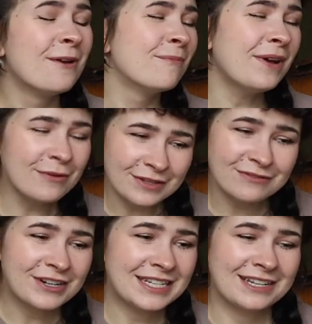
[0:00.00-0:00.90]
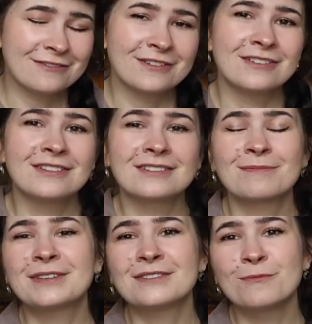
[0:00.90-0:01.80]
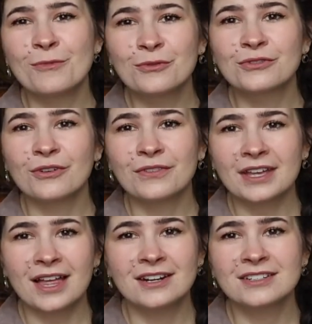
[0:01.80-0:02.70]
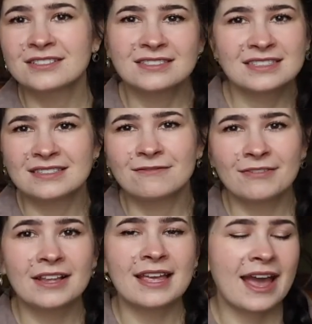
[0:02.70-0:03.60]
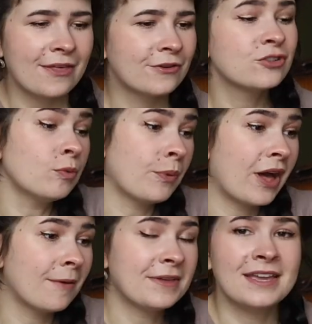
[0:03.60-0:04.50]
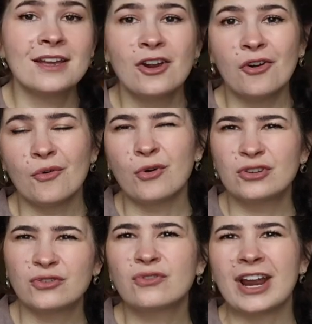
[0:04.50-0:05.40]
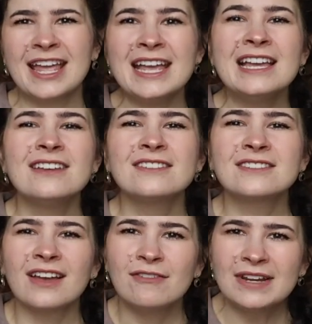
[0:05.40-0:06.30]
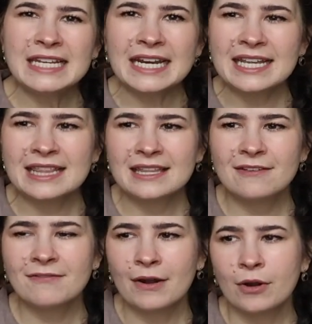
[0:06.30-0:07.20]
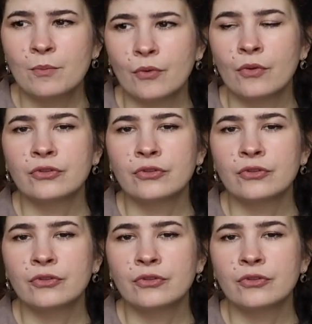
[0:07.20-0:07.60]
But it was really difficult because most of the colors just felt either too Barbie or too grey. So I really like the Farron Ball